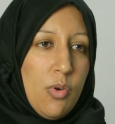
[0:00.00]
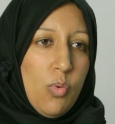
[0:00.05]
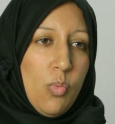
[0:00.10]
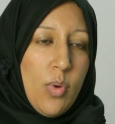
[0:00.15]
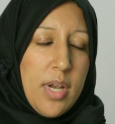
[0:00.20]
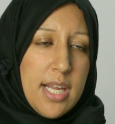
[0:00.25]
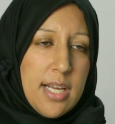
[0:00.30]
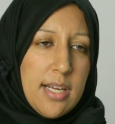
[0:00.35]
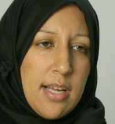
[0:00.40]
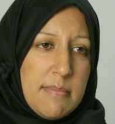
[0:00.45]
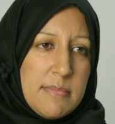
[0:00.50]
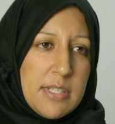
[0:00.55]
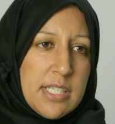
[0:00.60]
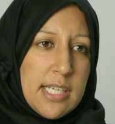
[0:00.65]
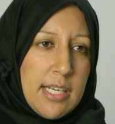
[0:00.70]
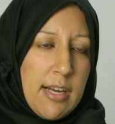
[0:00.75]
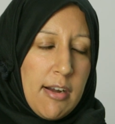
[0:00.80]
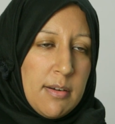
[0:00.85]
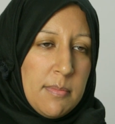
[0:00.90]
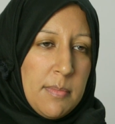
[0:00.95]
When it comes
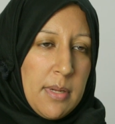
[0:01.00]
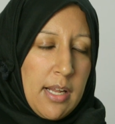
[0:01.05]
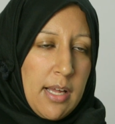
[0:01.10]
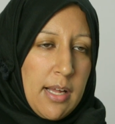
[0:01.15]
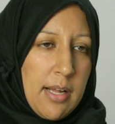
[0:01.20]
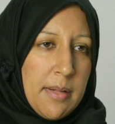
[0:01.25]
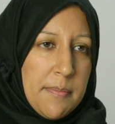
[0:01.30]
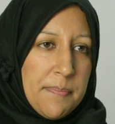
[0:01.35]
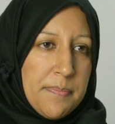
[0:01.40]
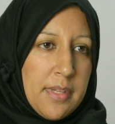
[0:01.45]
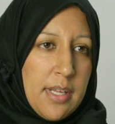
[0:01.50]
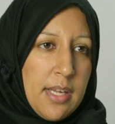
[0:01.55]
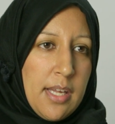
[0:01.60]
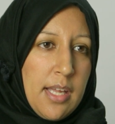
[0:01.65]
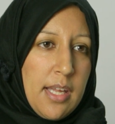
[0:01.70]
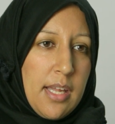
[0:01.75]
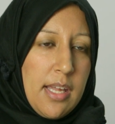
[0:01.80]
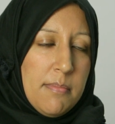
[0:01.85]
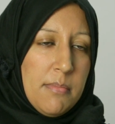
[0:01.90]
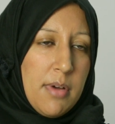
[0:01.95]
to Karbala,
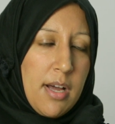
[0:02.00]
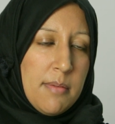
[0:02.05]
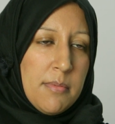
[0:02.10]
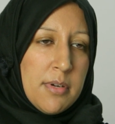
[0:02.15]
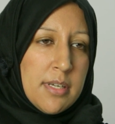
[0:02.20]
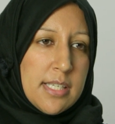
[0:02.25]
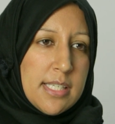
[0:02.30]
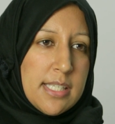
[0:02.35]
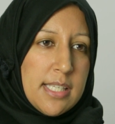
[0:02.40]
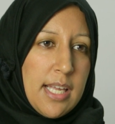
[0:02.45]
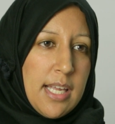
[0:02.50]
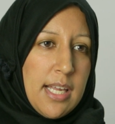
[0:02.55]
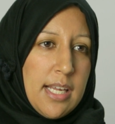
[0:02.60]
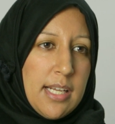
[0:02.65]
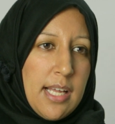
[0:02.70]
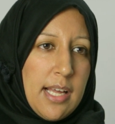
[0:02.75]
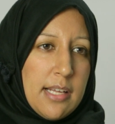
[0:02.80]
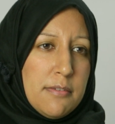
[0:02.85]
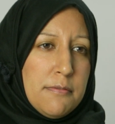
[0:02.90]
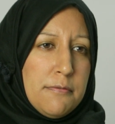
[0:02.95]
Imam
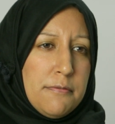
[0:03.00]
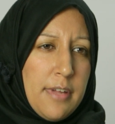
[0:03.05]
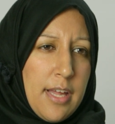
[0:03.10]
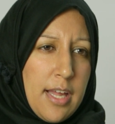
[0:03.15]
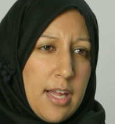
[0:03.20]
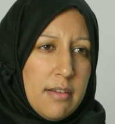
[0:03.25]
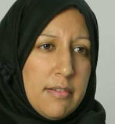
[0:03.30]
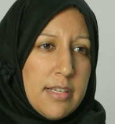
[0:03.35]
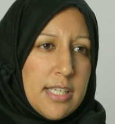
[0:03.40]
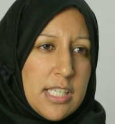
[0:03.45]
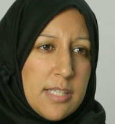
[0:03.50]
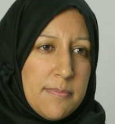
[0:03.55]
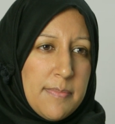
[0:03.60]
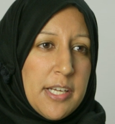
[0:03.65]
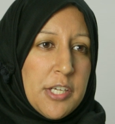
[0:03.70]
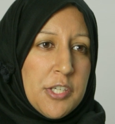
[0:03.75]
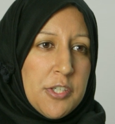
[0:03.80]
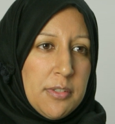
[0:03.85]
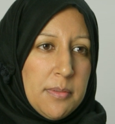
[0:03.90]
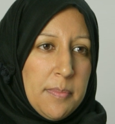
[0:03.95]
Hussain had a very
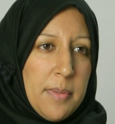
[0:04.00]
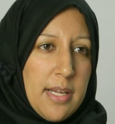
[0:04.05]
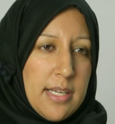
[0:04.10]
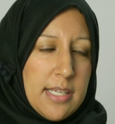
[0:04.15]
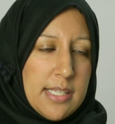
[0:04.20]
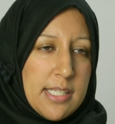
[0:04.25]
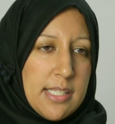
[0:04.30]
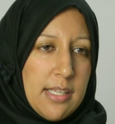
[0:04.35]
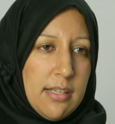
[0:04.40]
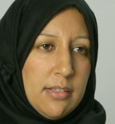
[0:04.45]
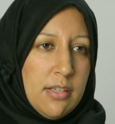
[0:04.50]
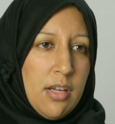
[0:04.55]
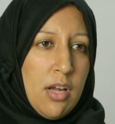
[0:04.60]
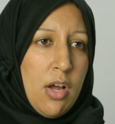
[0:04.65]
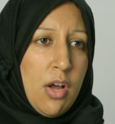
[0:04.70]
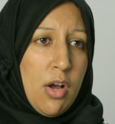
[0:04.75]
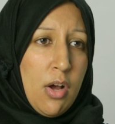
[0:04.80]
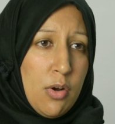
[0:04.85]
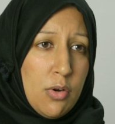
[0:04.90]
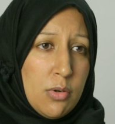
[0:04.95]
special person
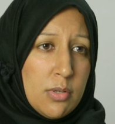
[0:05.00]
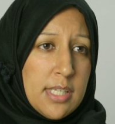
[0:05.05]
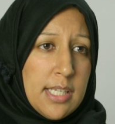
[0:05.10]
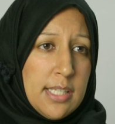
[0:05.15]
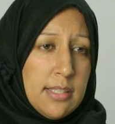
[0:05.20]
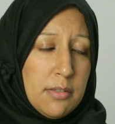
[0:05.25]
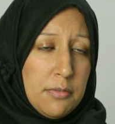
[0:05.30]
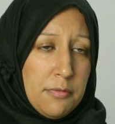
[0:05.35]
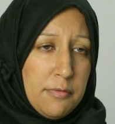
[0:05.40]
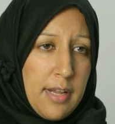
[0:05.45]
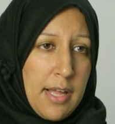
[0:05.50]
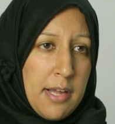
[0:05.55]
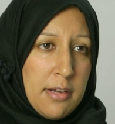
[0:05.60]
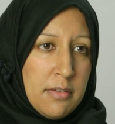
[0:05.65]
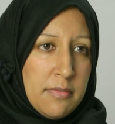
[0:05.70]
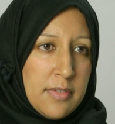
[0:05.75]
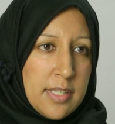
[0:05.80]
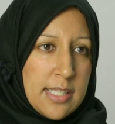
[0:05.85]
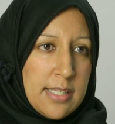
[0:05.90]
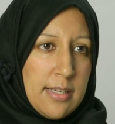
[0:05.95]
holding the
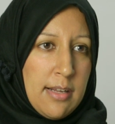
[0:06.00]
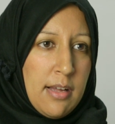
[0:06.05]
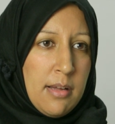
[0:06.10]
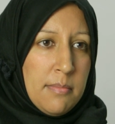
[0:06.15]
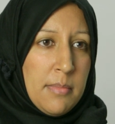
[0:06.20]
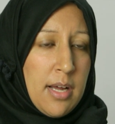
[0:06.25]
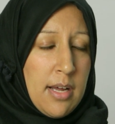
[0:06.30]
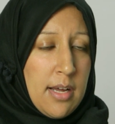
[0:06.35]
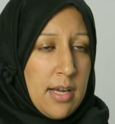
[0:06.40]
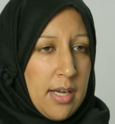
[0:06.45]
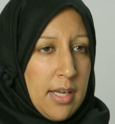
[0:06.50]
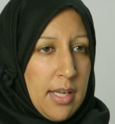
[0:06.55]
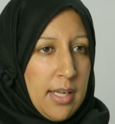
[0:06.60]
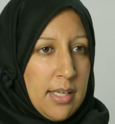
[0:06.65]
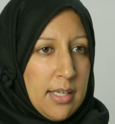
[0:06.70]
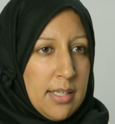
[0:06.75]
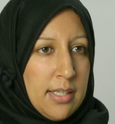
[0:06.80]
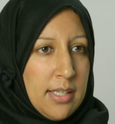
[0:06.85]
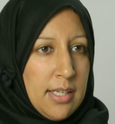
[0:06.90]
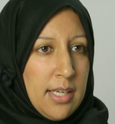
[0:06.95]
flag of Islam
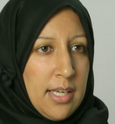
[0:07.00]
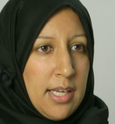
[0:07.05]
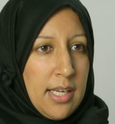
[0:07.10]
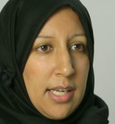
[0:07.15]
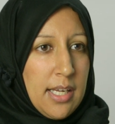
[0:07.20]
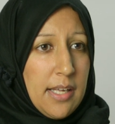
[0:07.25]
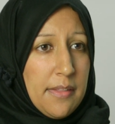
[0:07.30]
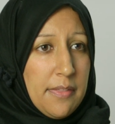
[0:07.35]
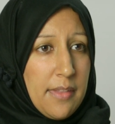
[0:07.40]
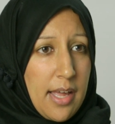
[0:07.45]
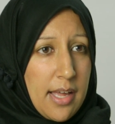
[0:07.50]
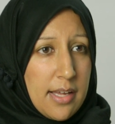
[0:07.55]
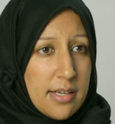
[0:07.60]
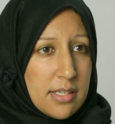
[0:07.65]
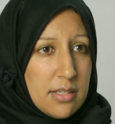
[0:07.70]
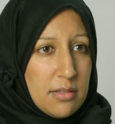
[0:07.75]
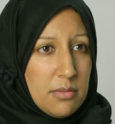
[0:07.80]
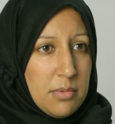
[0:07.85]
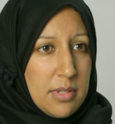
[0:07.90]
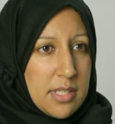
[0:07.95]
high, and
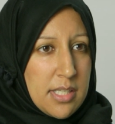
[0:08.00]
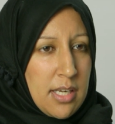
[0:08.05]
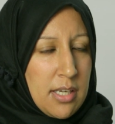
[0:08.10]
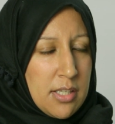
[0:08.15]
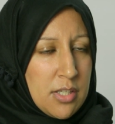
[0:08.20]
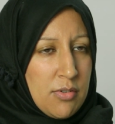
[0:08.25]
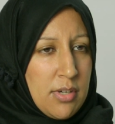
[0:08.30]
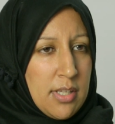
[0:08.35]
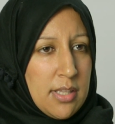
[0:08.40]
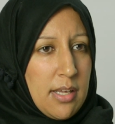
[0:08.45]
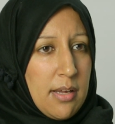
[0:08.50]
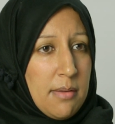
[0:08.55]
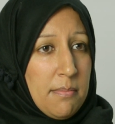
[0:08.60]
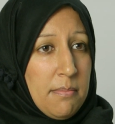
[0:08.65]
that was Hazrat